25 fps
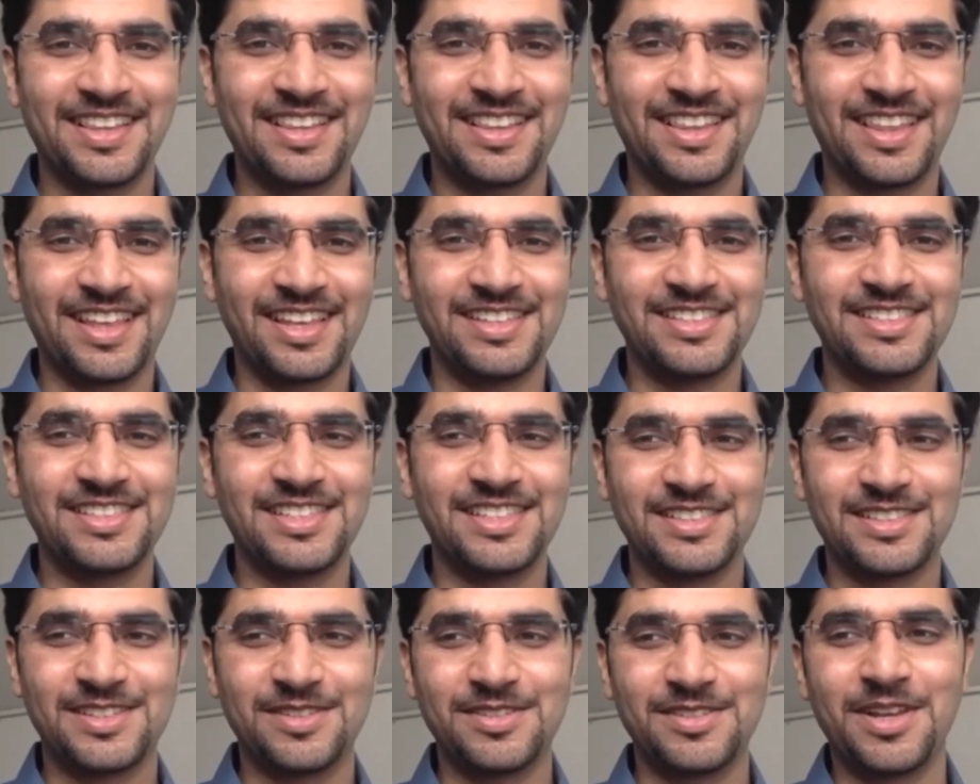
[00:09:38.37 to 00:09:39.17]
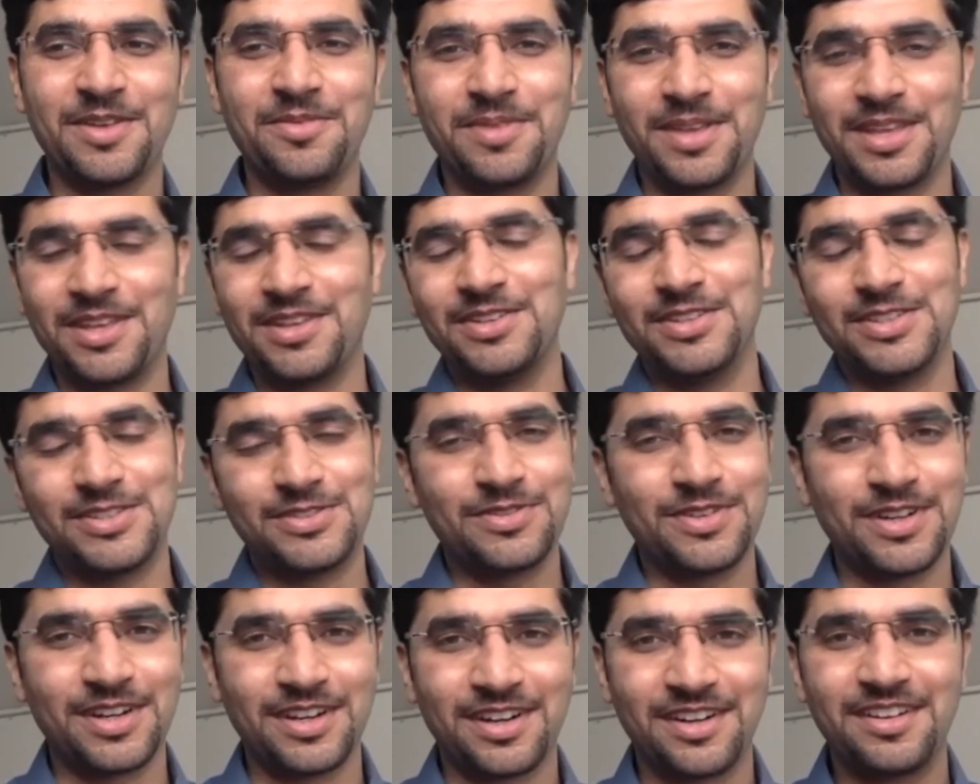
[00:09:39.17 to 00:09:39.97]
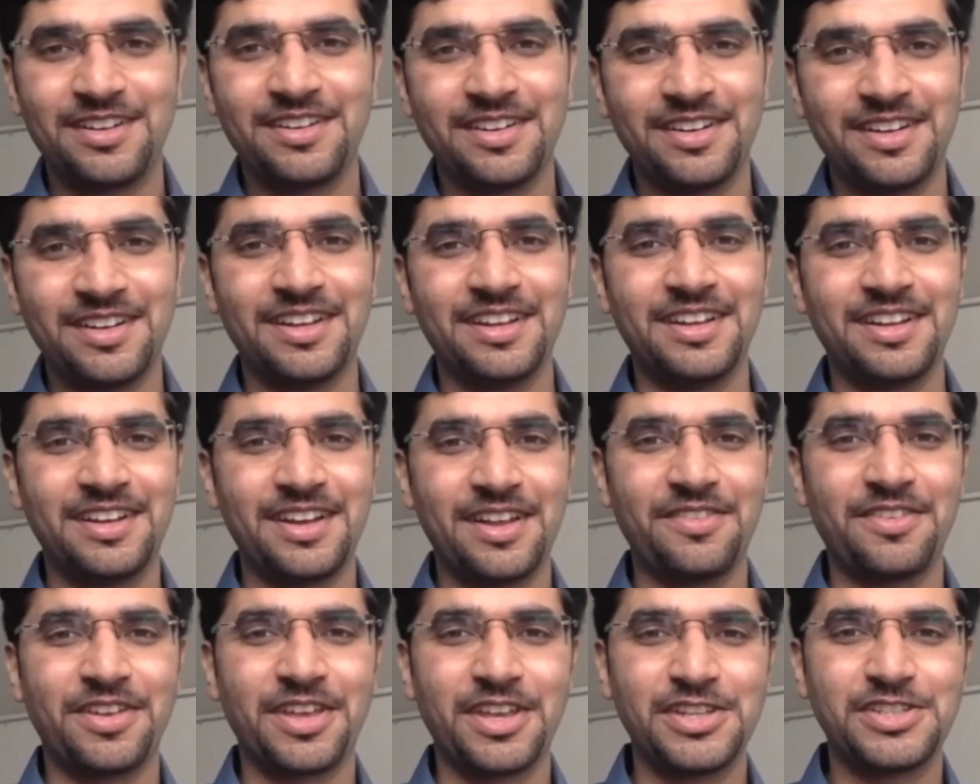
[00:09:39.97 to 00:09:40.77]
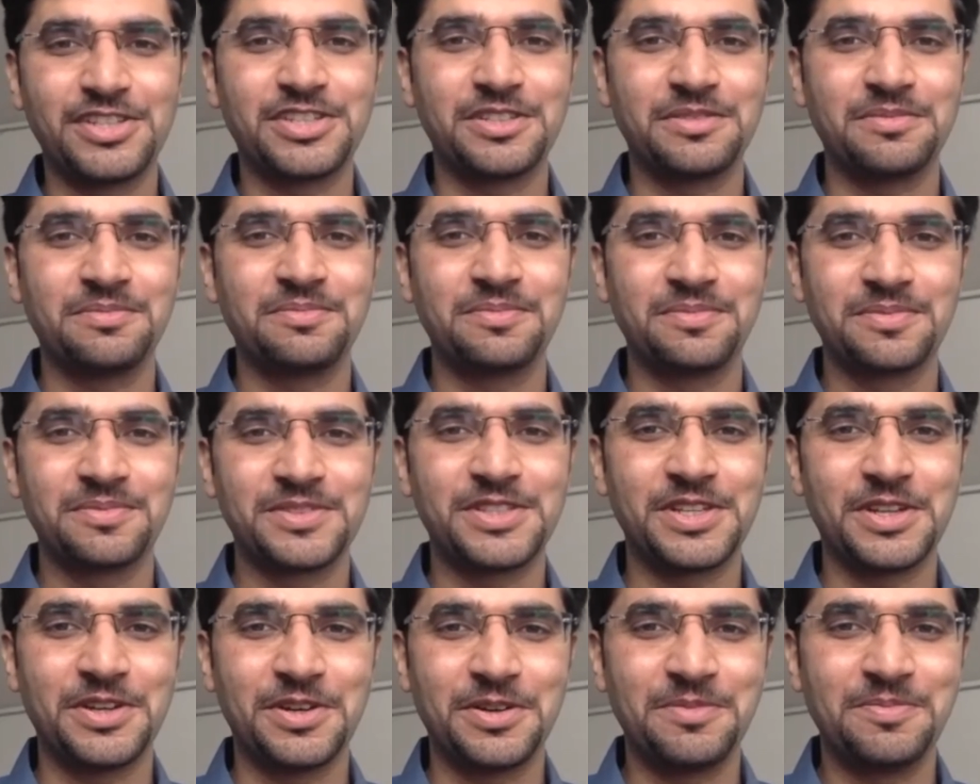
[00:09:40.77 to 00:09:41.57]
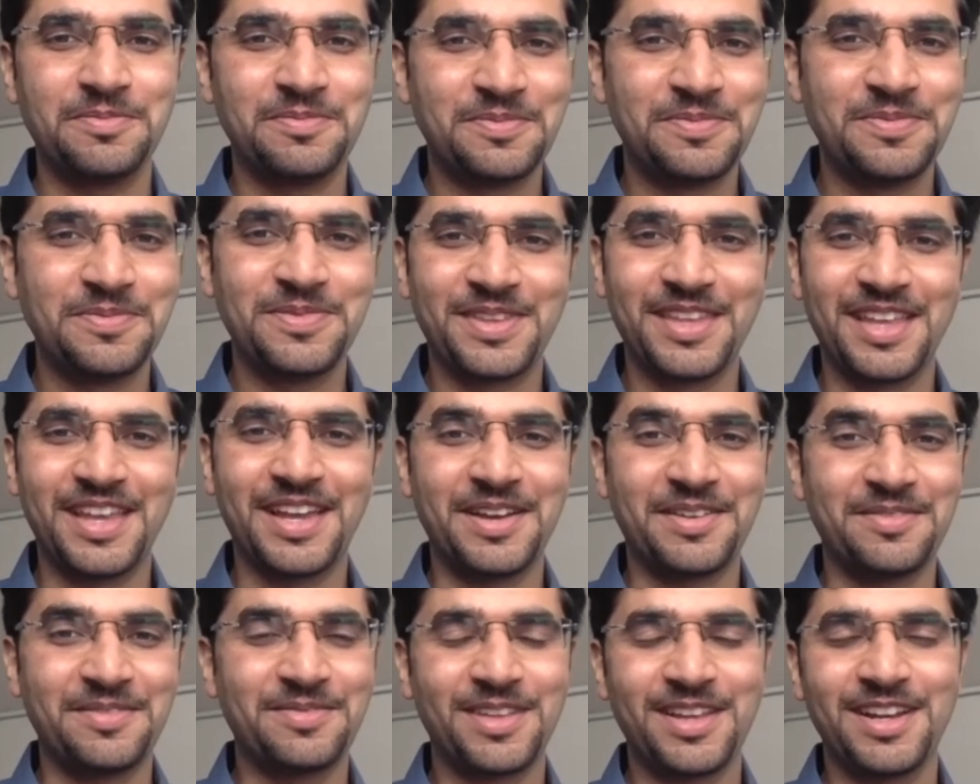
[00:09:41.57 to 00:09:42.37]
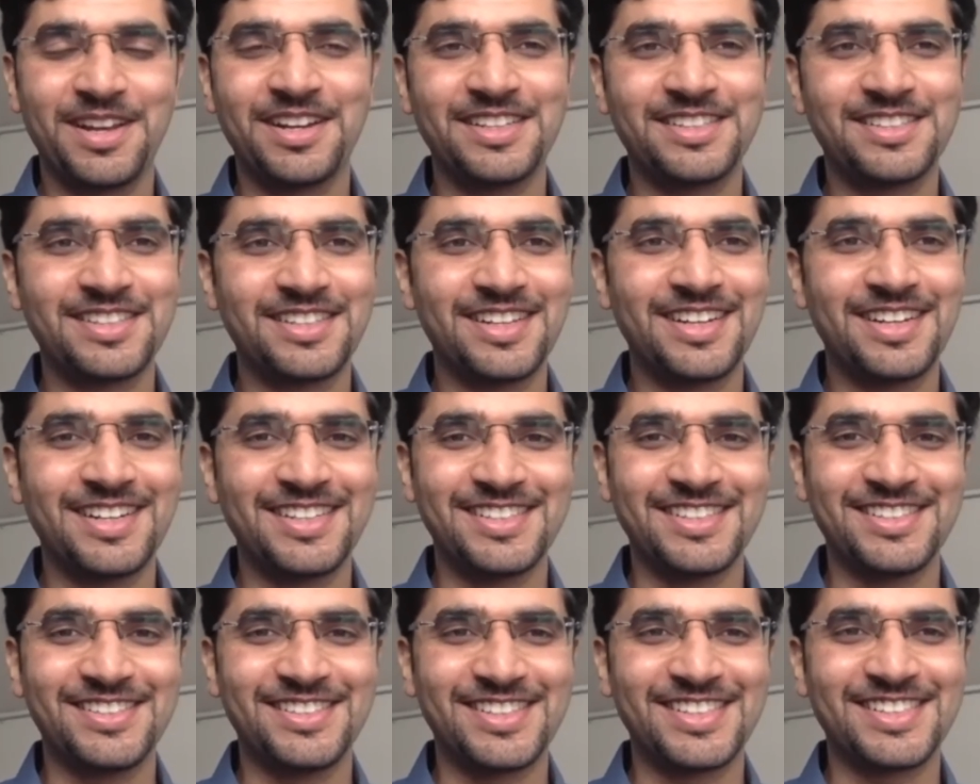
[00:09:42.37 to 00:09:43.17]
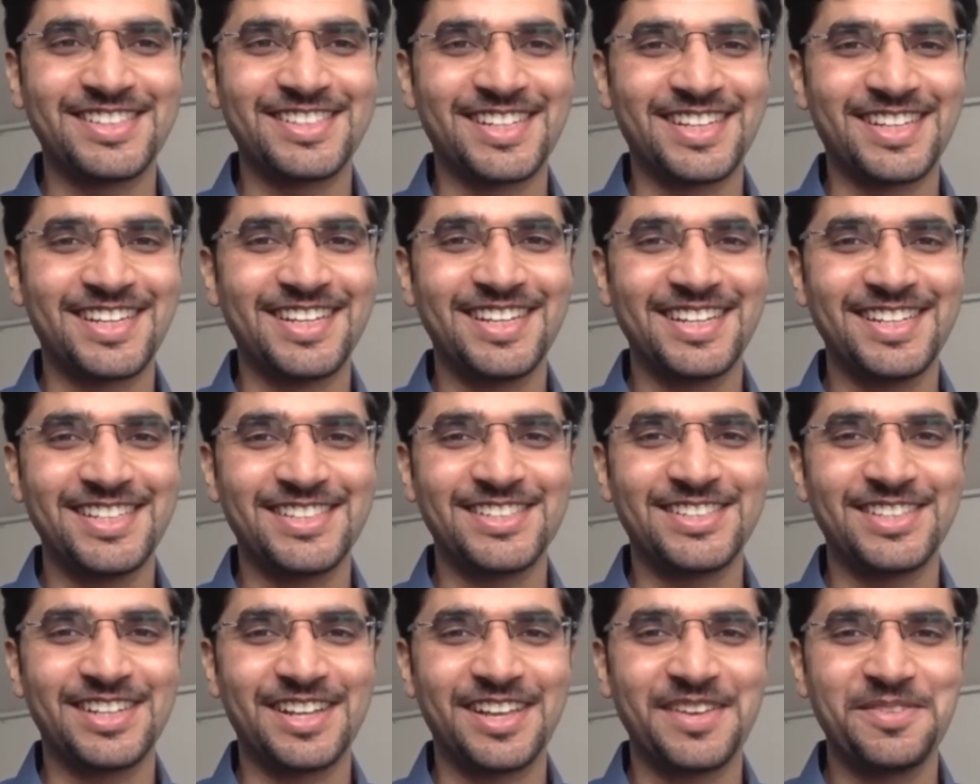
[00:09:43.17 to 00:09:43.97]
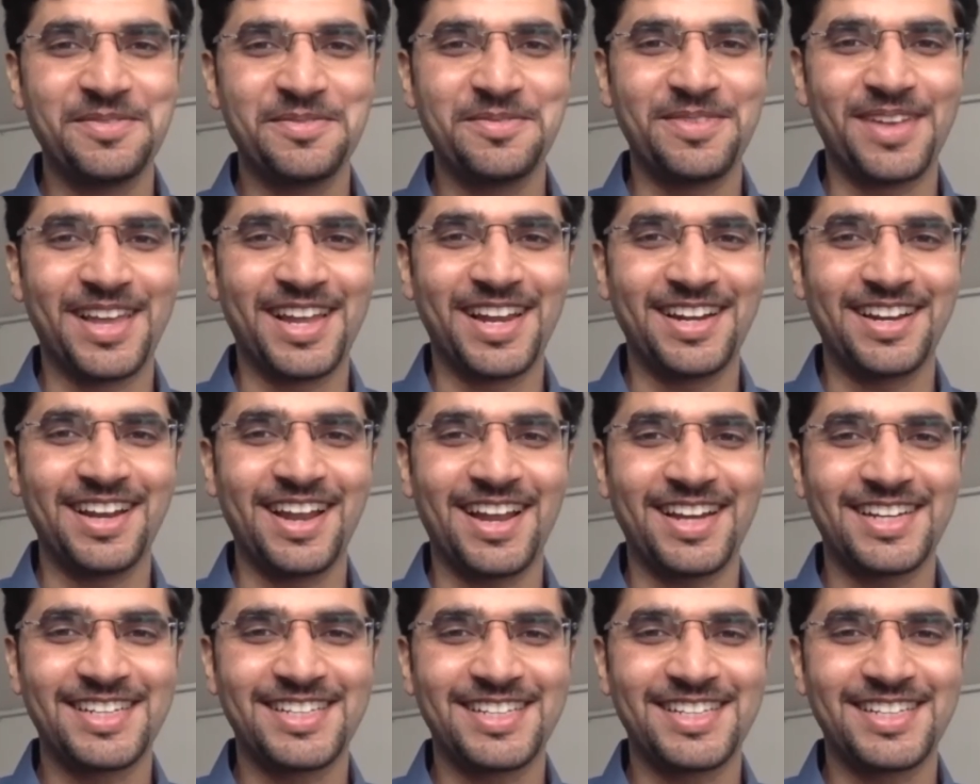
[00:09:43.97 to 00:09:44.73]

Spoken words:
these systems are being used for navigation. So yeah, it is interesting history behind that.